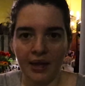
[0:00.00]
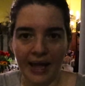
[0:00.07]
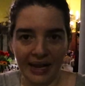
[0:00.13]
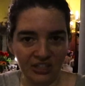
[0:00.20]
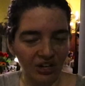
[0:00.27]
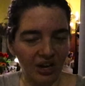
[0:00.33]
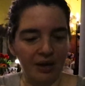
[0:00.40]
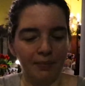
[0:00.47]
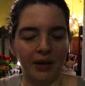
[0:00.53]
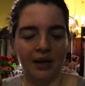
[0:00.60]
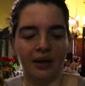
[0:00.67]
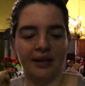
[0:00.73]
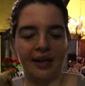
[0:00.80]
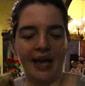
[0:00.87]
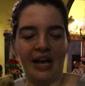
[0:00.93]
At Chaya
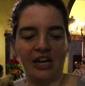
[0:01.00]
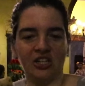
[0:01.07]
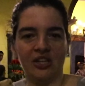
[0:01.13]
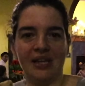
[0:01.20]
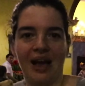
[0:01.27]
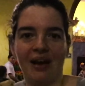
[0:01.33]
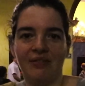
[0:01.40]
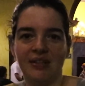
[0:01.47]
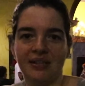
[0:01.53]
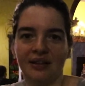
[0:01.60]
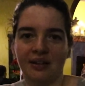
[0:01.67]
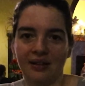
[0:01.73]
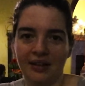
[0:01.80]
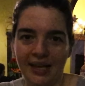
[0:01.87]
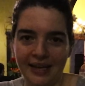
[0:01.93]
Maya they actually have this
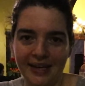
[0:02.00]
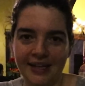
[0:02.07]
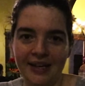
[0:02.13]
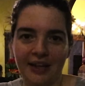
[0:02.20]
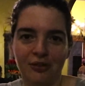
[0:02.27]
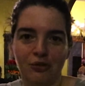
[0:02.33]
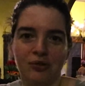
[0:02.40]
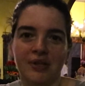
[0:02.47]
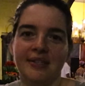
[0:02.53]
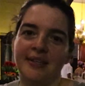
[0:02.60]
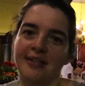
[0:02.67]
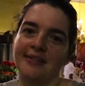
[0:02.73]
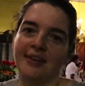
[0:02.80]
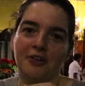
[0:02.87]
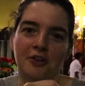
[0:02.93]
little lady that usually
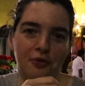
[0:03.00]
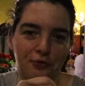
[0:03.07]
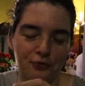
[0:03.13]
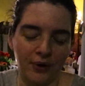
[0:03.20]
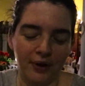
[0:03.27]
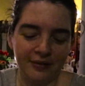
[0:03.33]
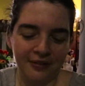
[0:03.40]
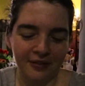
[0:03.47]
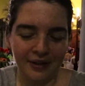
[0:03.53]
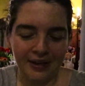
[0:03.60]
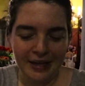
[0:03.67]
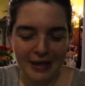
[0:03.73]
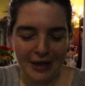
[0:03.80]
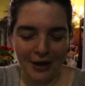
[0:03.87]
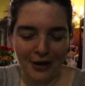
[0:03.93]
sits out in front
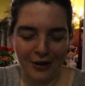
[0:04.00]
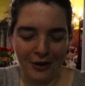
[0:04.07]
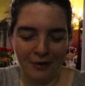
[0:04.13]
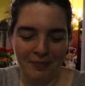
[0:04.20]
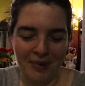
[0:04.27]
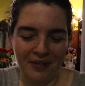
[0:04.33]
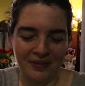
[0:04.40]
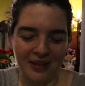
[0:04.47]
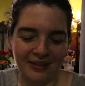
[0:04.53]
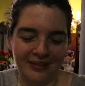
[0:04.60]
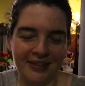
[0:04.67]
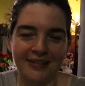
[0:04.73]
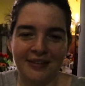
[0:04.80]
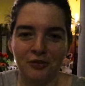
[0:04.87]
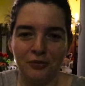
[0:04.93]
and that
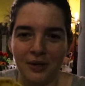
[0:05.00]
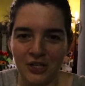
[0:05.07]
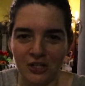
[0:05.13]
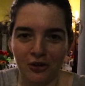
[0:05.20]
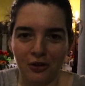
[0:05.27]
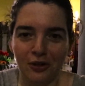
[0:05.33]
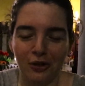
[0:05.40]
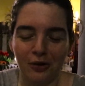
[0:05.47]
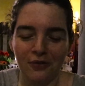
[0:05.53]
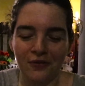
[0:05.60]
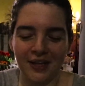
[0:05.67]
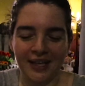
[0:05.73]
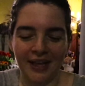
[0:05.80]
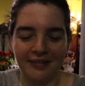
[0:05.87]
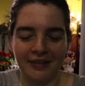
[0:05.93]
sits in traditional
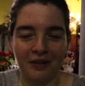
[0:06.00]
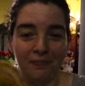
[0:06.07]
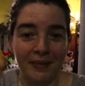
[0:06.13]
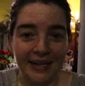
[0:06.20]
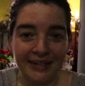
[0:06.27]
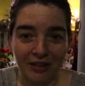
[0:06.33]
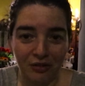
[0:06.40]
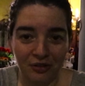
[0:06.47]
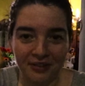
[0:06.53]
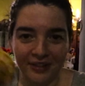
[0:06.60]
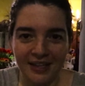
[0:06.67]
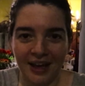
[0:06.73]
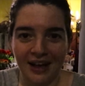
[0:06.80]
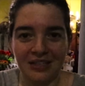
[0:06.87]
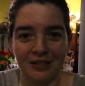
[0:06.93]
clothing and that makes the
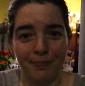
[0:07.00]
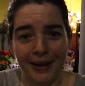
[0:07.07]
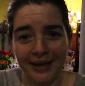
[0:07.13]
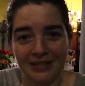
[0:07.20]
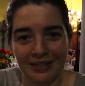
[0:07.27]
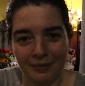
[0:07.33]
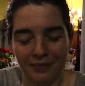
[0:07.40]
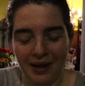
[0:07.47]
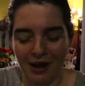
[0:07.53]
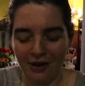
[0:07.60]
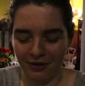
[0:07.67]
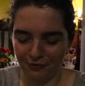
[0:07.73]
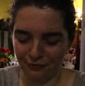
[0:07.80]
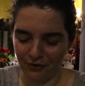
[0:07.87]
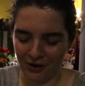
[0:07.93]
tortillas, bakes them
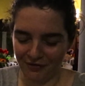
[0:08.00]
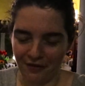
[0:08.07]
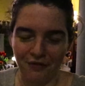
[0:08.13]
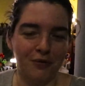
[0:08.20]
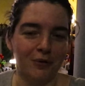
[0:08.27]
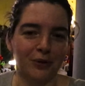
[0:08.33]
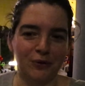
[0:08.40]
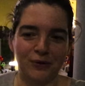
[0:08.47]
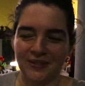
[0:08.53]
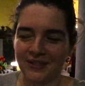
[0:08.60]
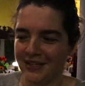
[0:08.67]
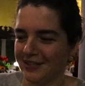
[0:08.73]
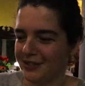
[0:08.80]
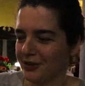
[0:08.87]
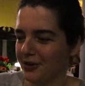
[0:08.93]
out in front of everyone to
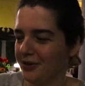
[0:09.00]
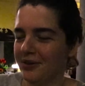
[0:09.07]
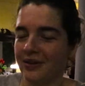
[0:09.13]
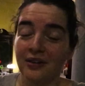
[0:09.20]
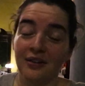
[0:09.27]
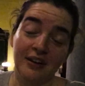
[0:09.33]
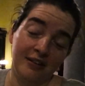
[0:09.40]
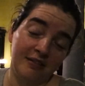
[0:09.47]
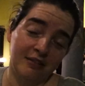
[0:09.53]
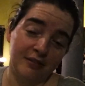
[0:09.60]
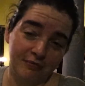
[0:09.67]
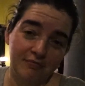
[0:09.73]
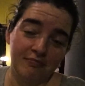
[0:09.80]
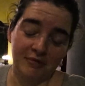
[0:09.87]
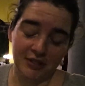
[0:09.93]
see, so
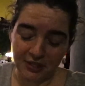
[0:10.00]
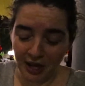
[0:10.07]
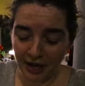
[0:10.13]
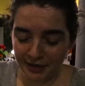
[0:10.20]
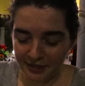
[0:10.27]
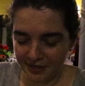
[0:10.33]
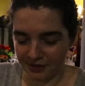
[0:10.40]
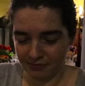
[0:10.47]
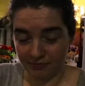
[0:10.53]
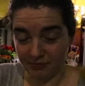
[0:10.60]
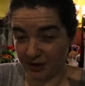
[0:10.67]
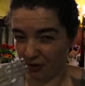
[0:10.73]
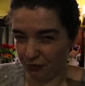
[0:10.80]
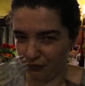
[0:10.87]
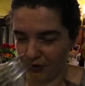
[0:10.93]
it's nice,
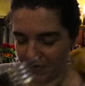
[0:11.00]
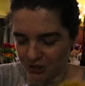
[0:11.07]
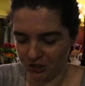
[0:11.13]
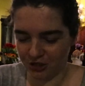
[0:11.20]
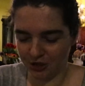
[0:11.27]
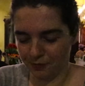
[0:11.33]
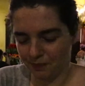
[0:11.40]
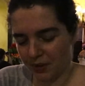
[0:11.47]
they're fresh.